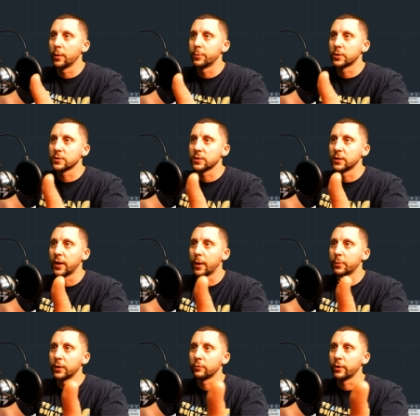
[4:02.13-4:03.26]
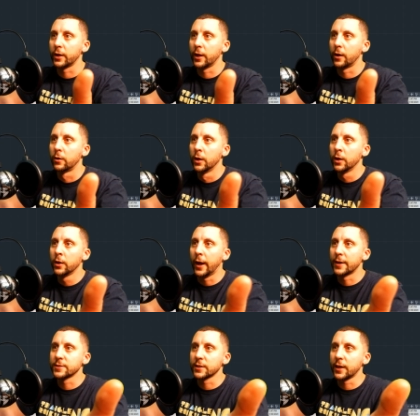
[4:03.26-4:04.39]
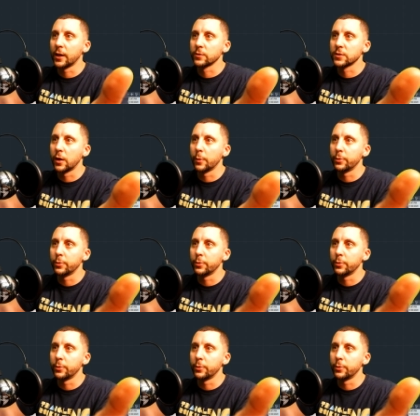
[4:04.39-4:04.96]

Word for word: You can see it happening right now. As it counts up,